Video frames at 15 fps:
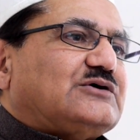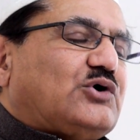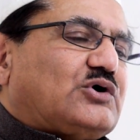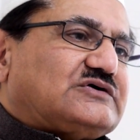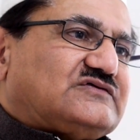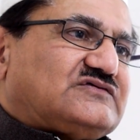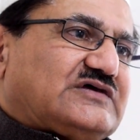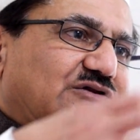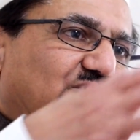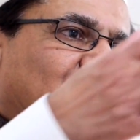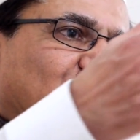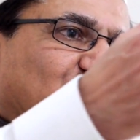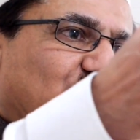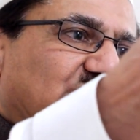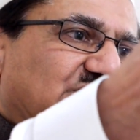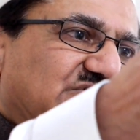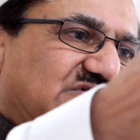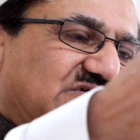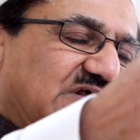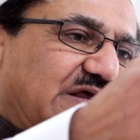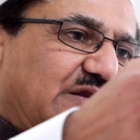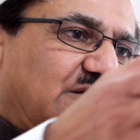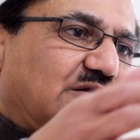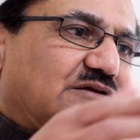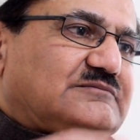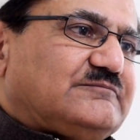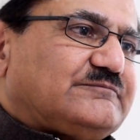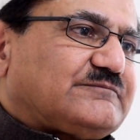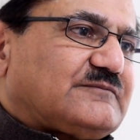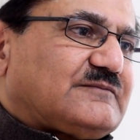God said to
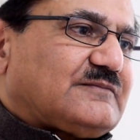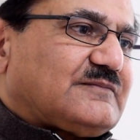Satan,